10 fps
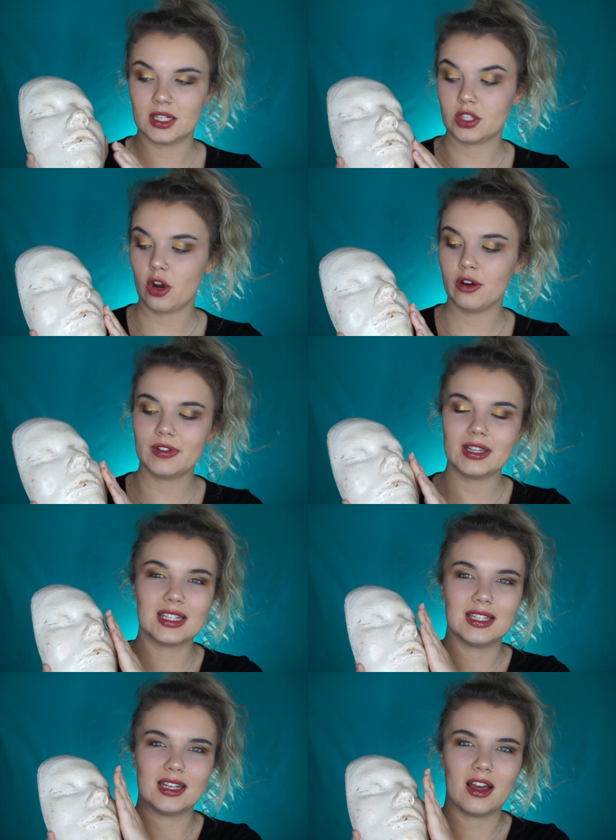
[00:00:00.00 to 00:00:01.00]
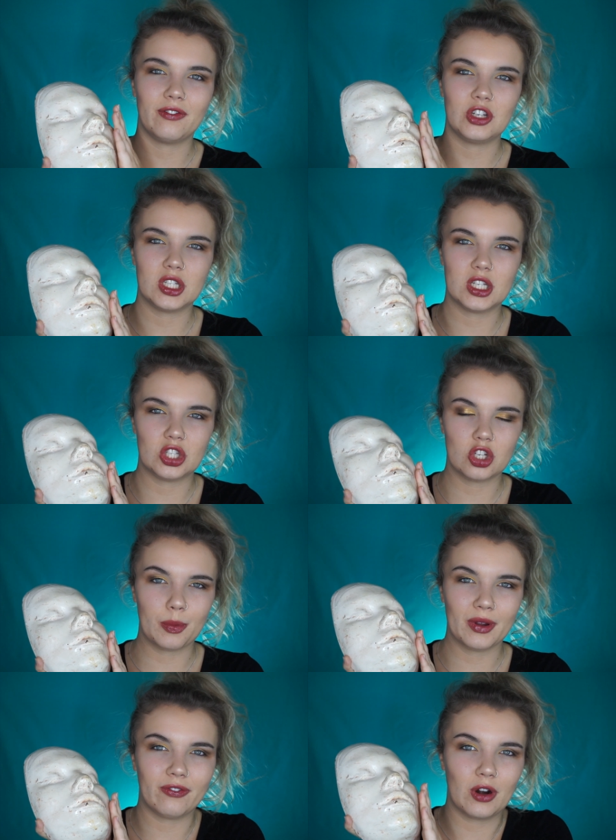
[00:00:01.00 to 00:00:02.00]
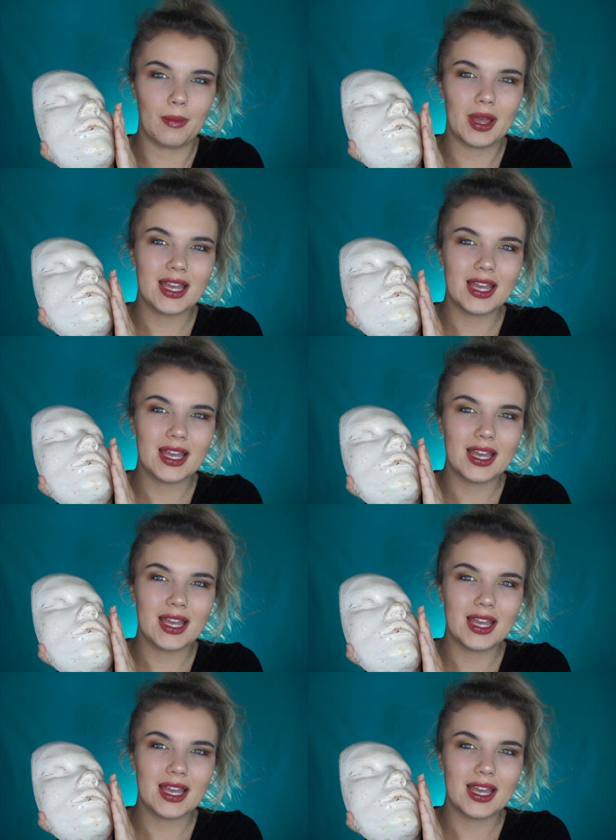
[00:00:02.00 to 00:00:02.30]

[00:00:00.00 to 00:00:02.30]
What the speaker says: So hopefully this is enough just to stop it from